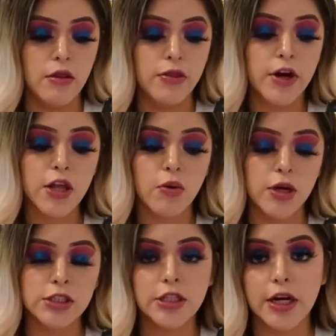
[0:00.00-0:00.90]
They're the
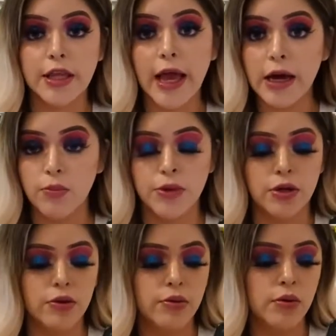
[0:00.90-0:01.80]
ones that are gonna help
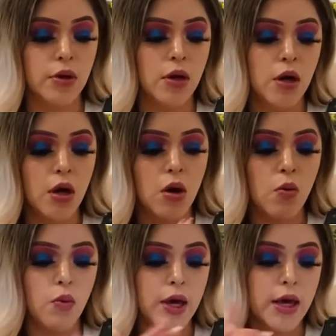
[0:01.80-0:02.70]
you
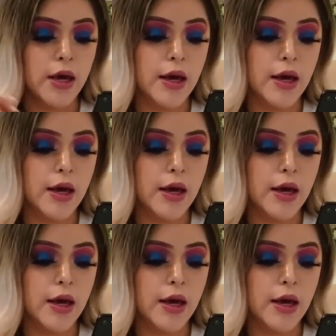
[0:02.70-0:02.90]
with